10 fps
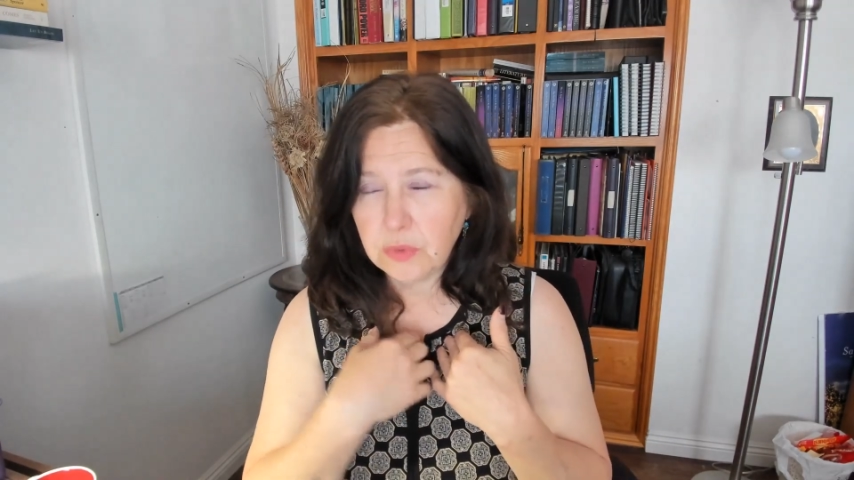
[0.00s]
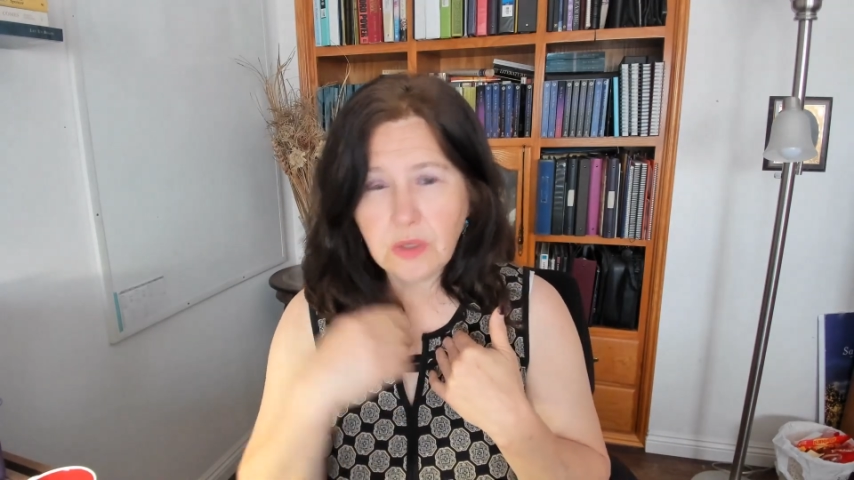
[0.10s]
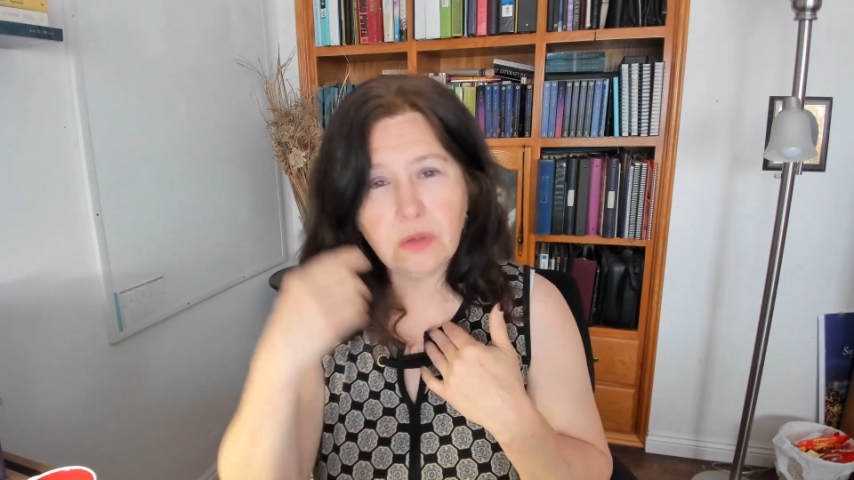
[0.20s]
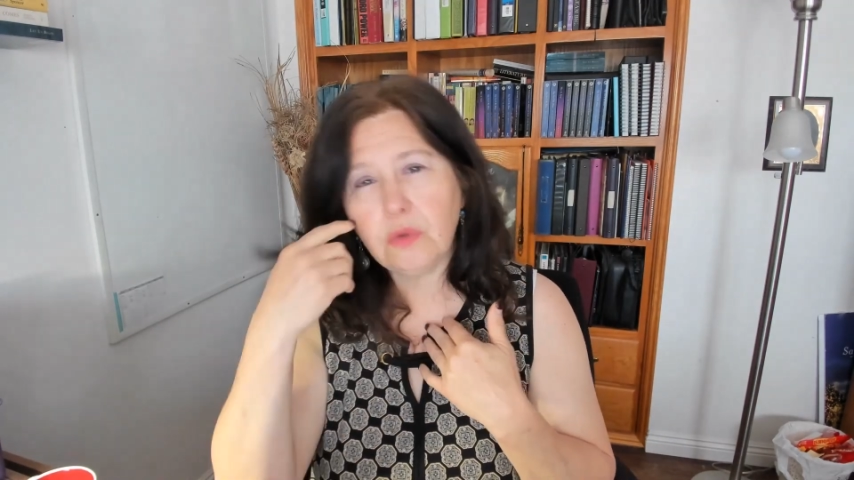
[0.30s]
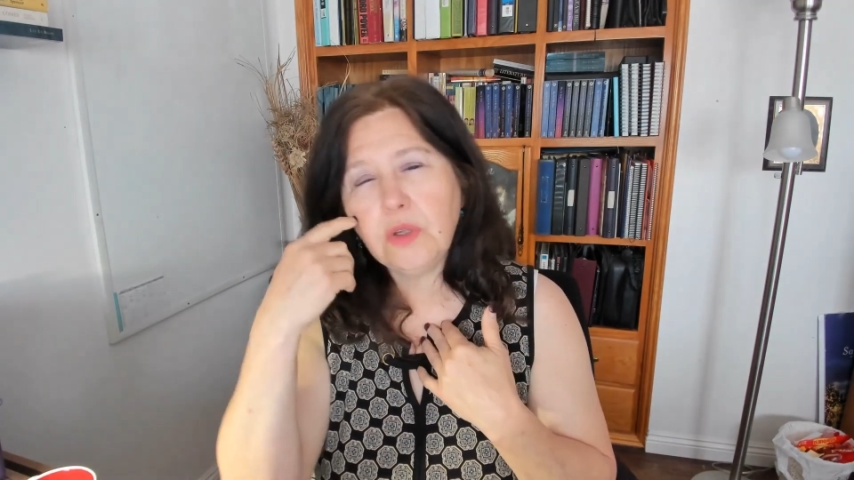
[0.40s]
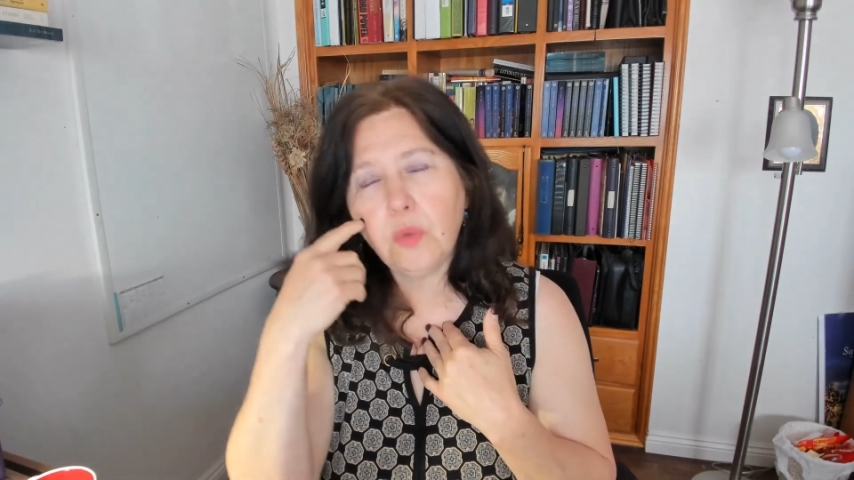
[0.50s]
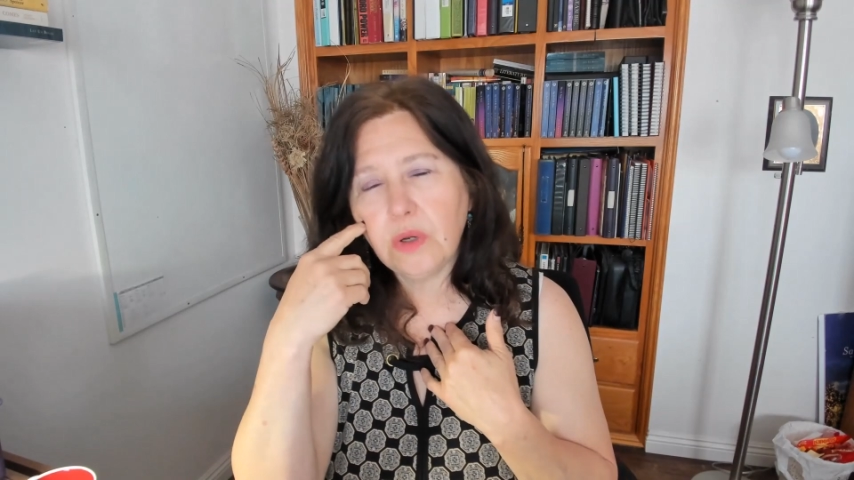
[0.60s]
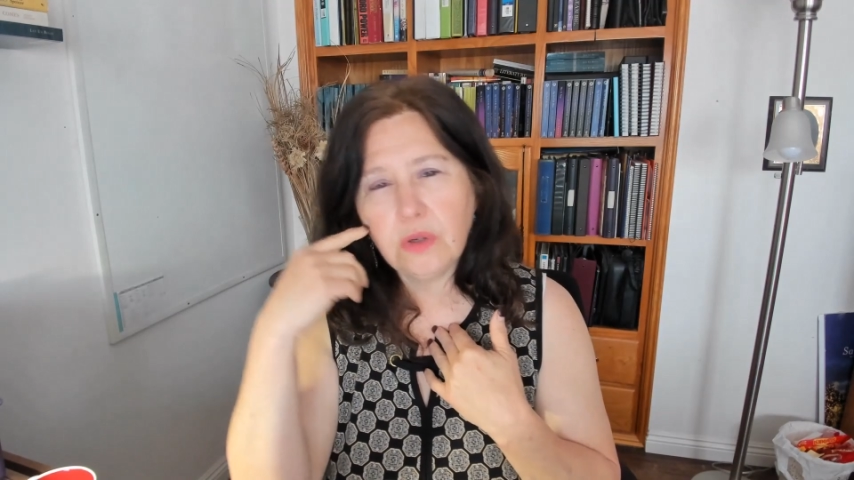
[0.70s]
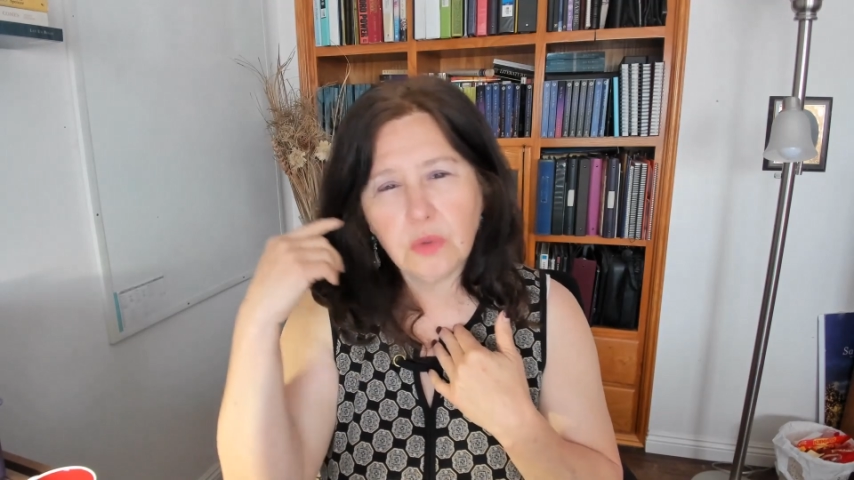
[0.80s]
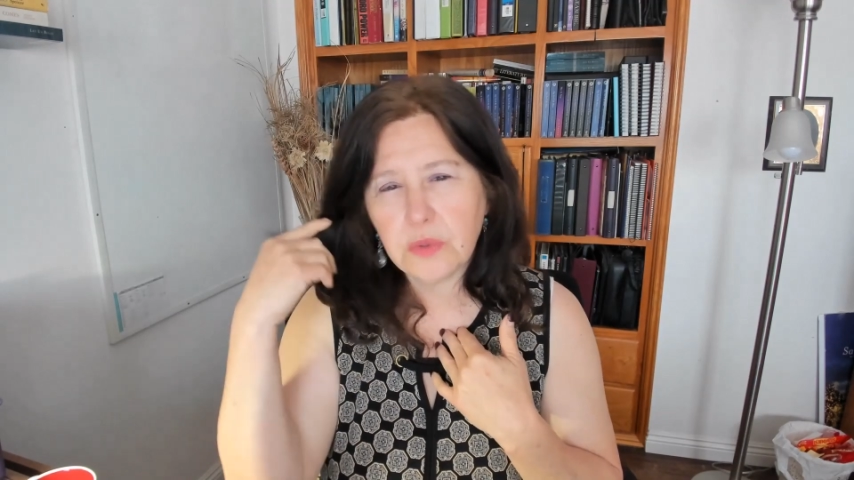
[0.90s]
We don't only
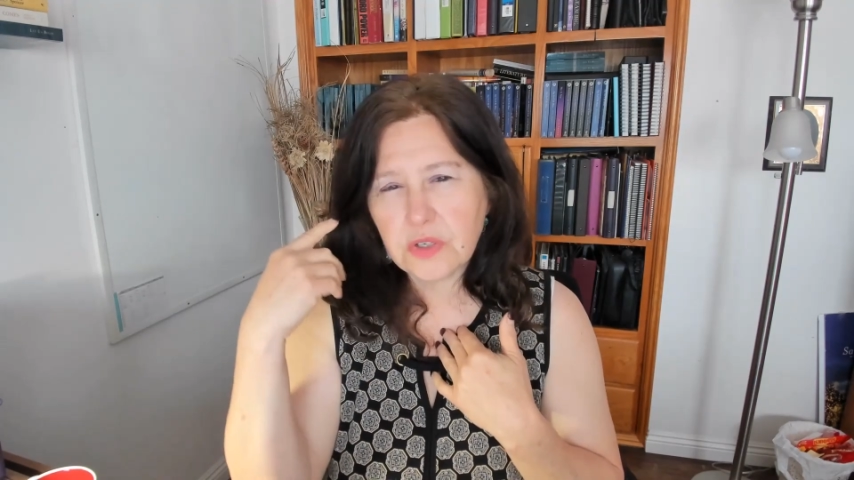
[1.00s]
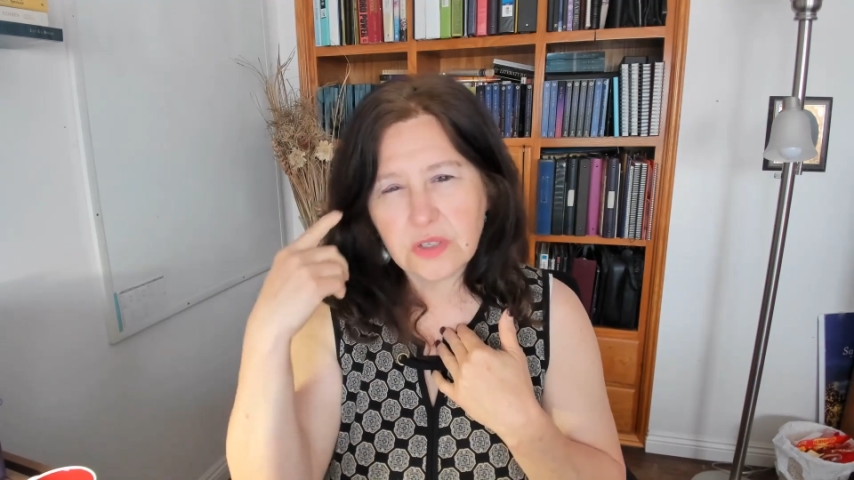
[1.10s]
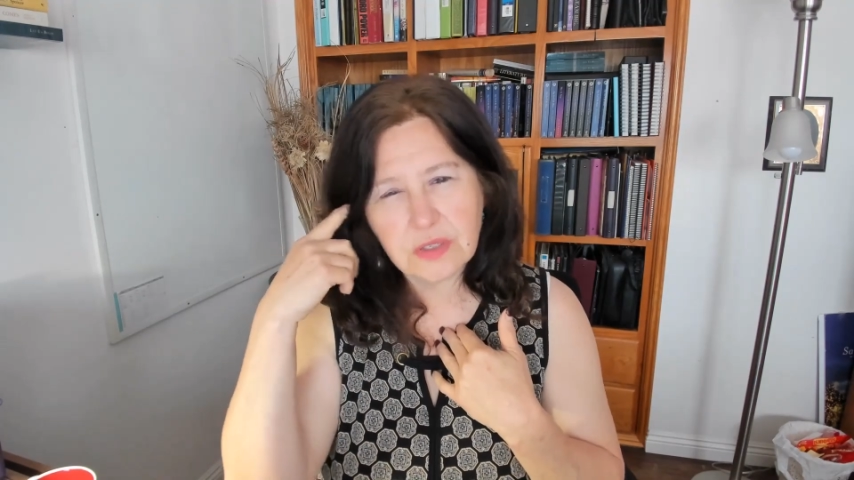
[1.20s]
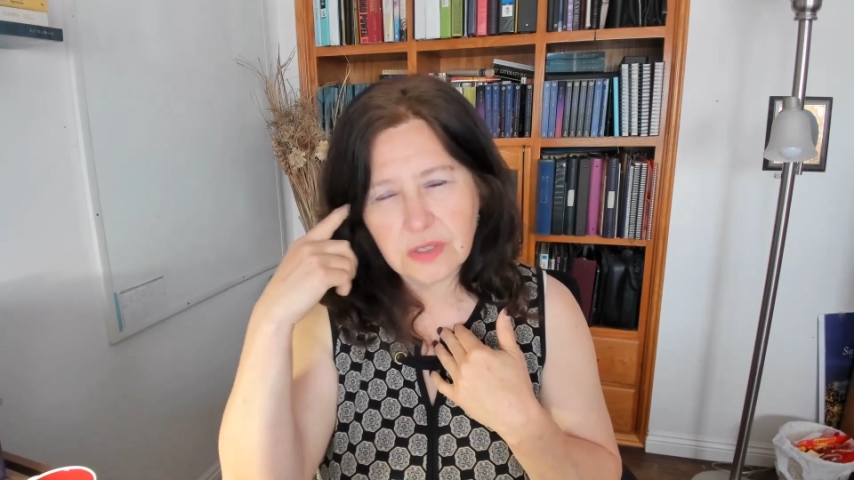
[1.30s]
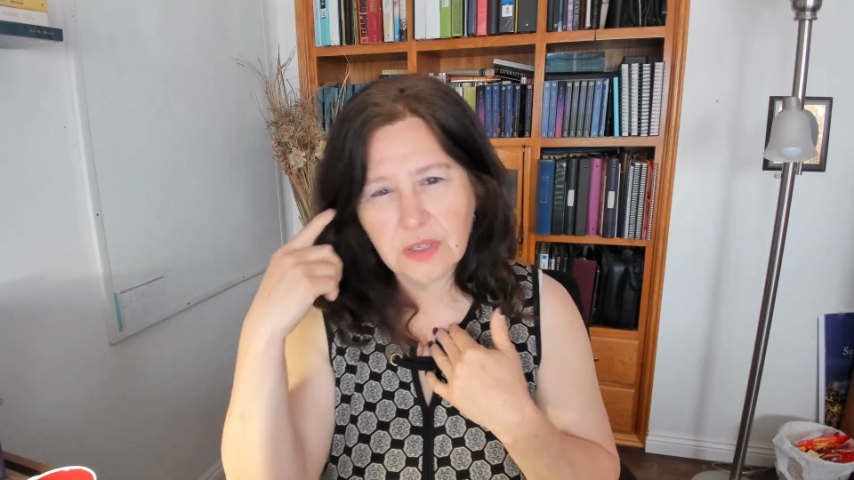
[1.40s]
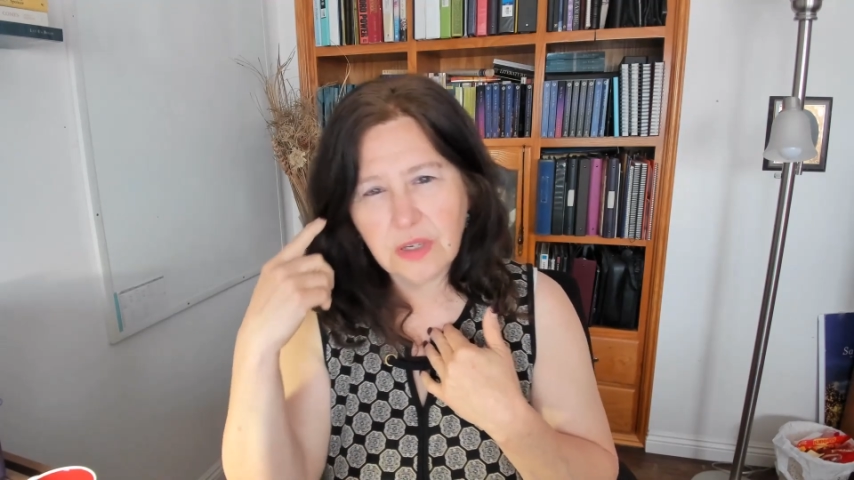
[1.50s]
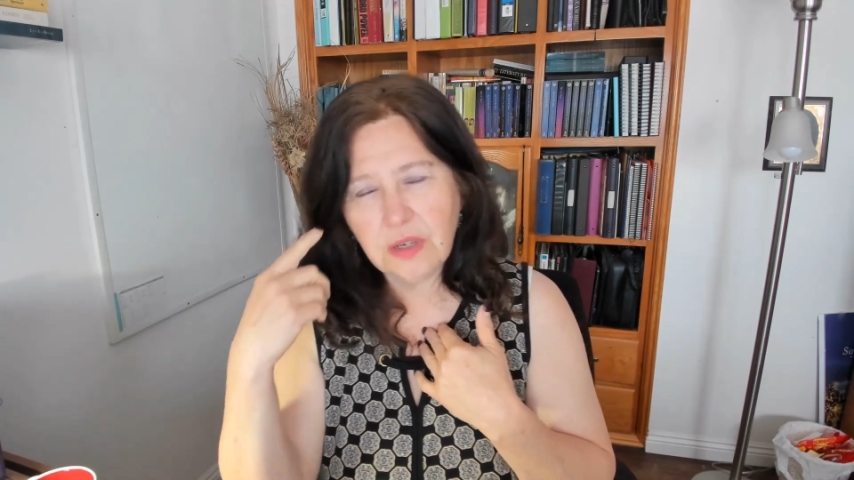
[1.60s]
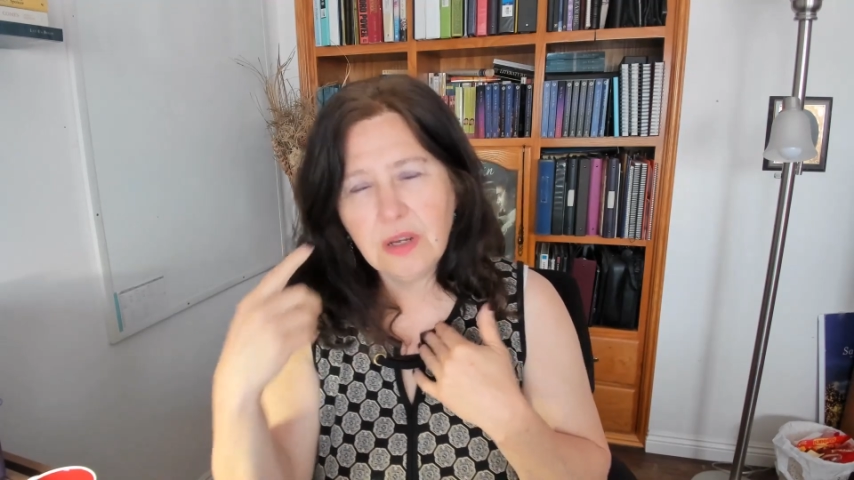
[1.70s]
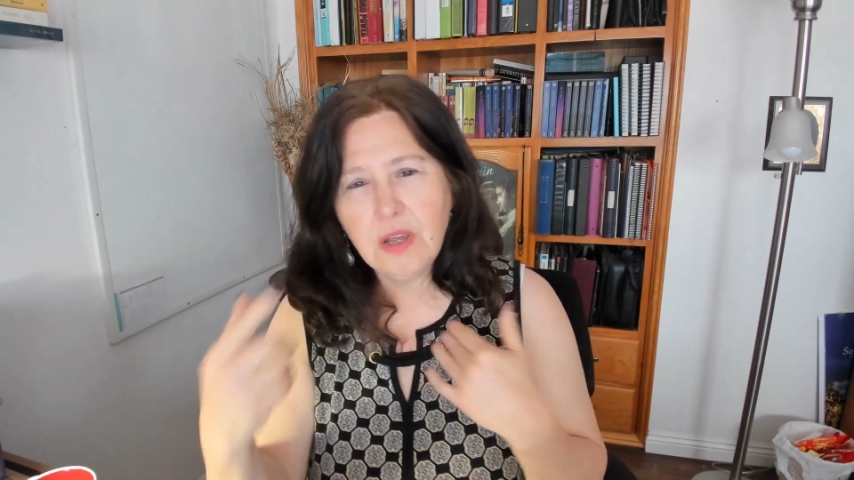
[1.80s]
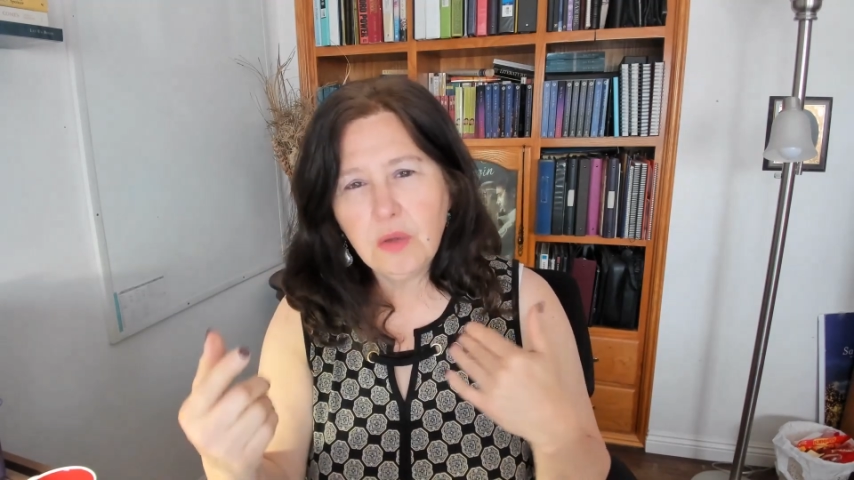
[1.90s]
want to know what she's
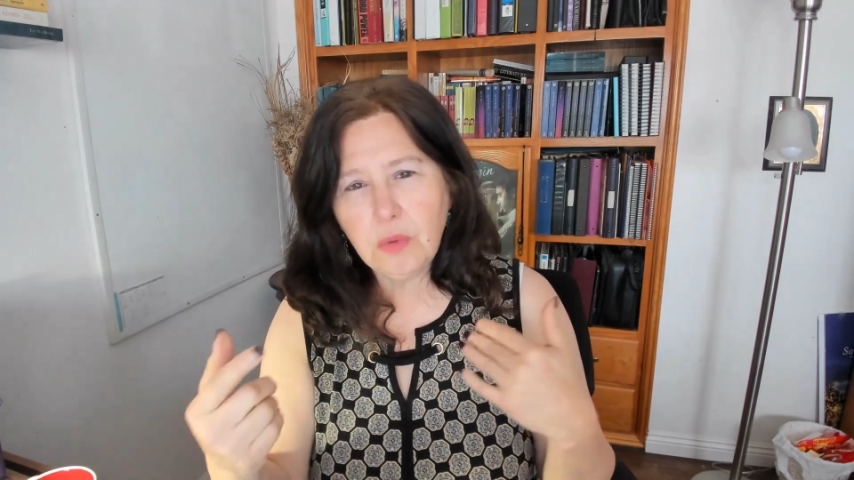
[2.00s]
thinking,